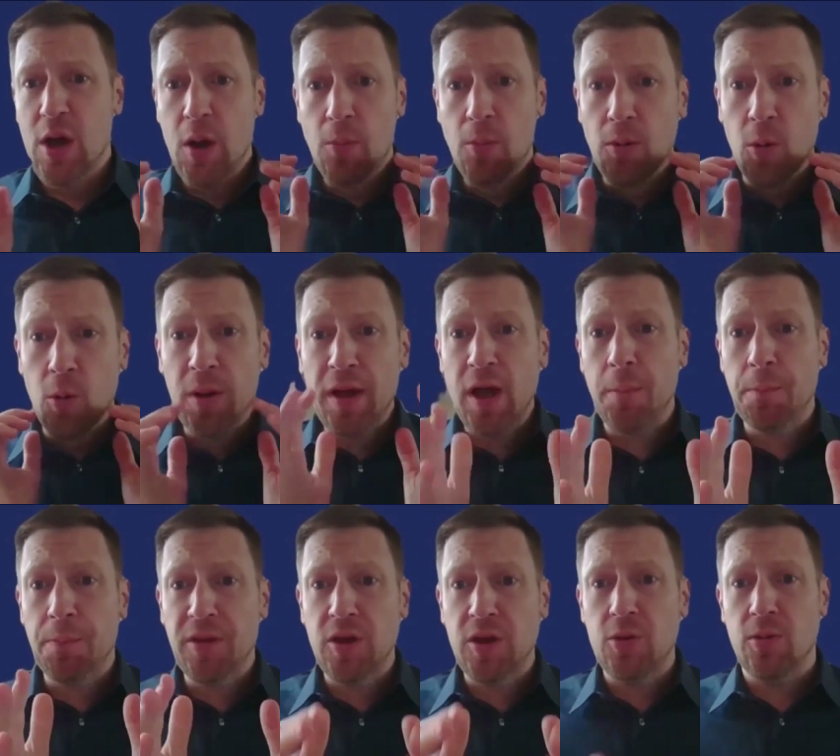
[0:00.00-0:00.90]
where we
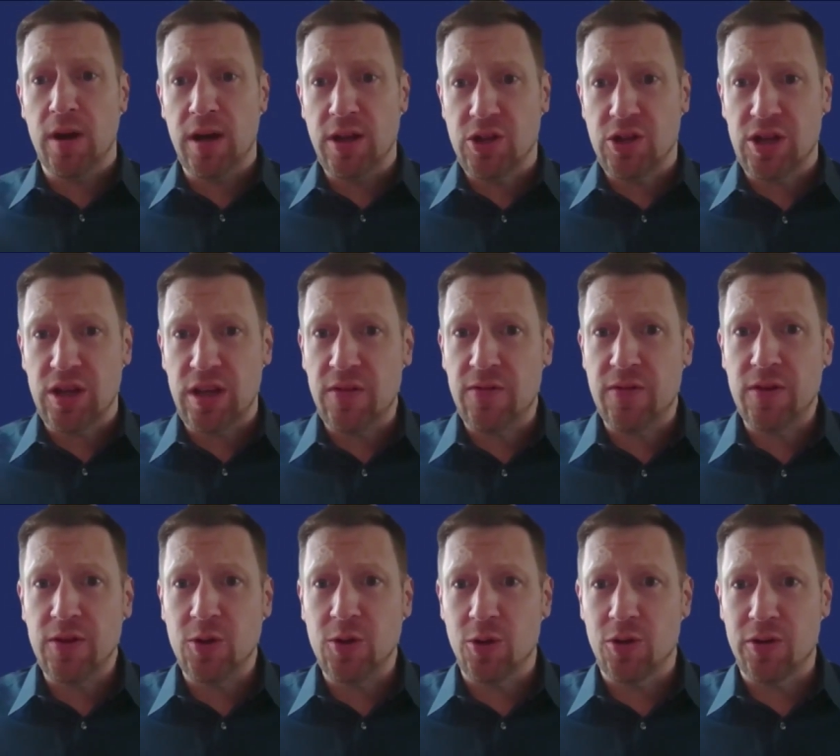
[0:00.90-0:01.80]
help you achieve
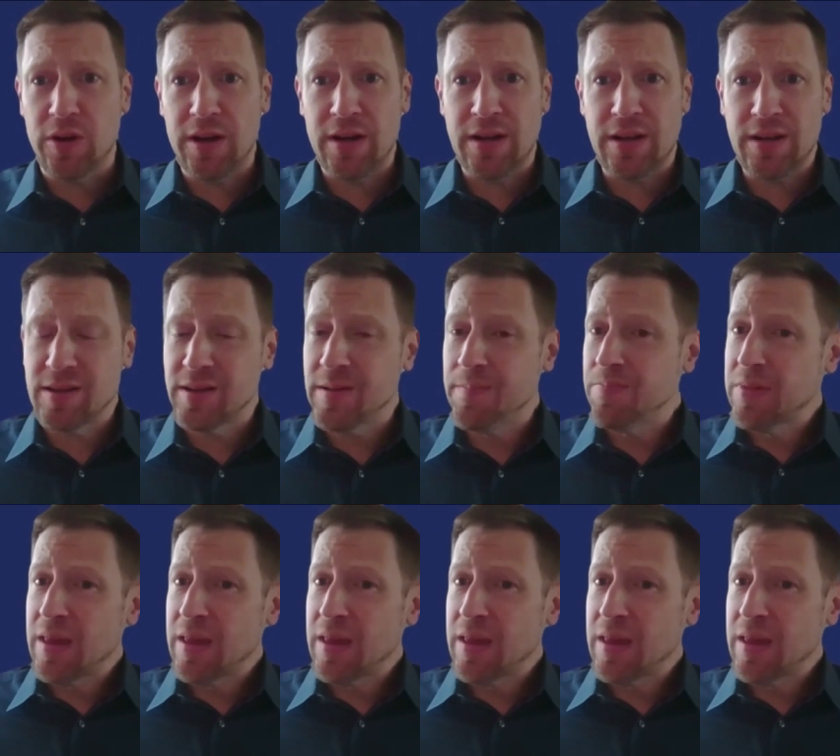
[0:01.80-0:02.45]
your greatness.